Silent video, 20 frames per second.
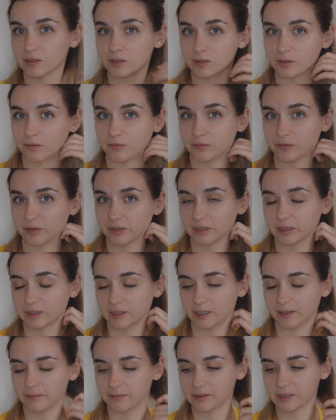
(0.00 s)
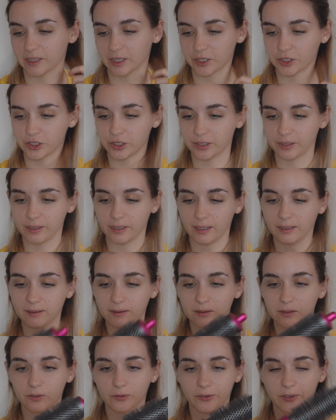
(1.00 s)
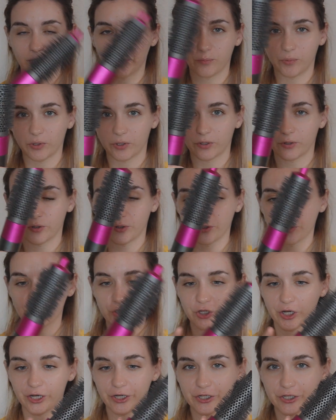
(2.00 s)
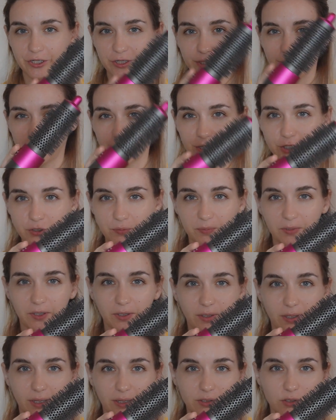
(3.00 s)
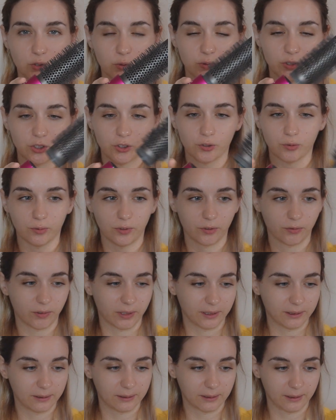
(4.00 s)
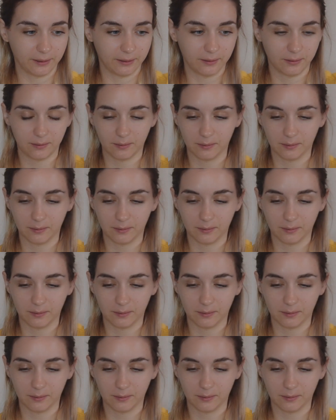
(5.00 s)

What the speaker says: The first half section done, so now we are gonna change the attachment and switch to the right side